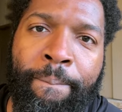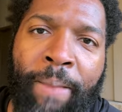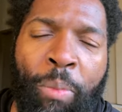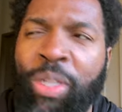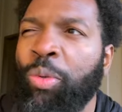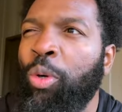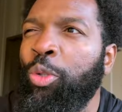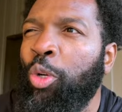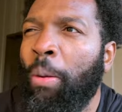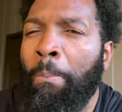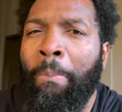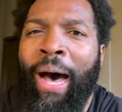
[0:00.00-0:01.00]
I want someone who's going
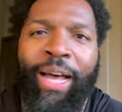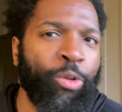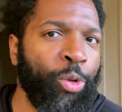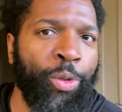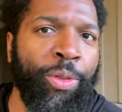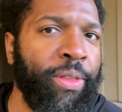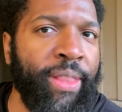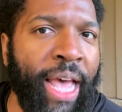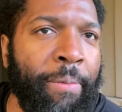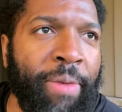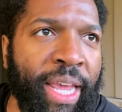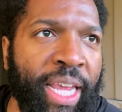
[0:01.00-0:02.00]
to model
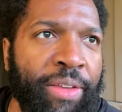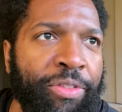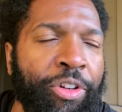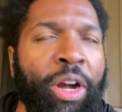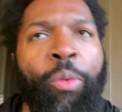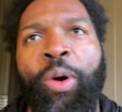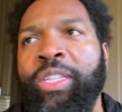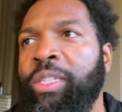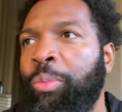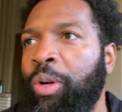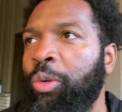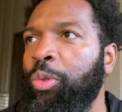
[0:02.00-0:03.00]
that behavior. I want
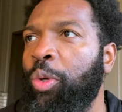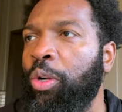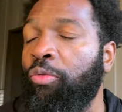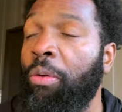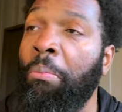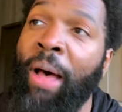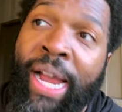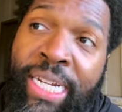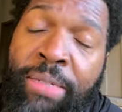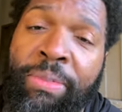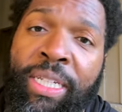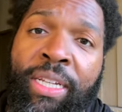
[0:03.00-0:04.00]
someone who's going to
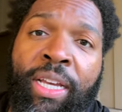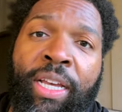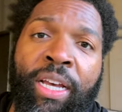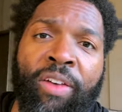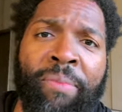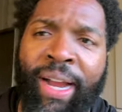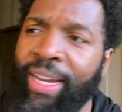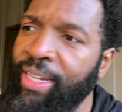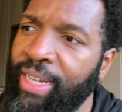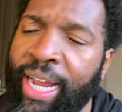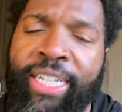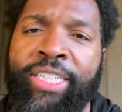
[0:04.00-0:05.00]
remind me of my
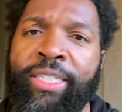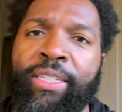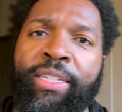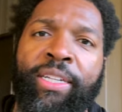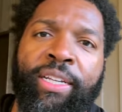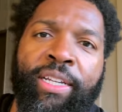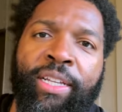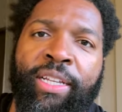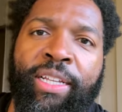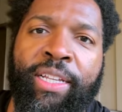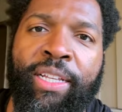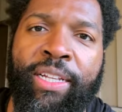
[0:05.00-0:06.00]
connection,
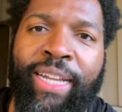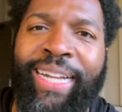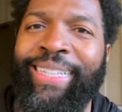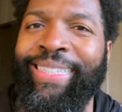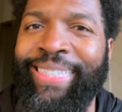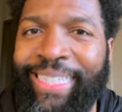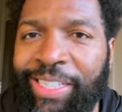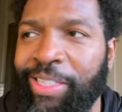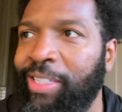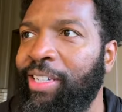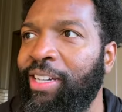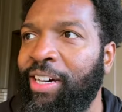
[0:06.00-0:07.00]
not
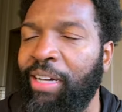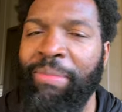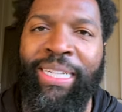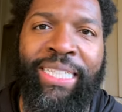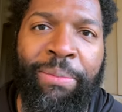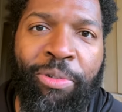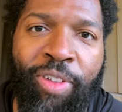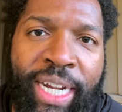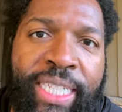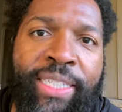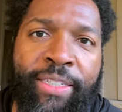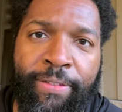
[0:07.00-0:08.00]
insist on my
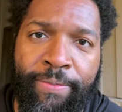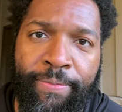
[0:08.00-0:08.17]
separation.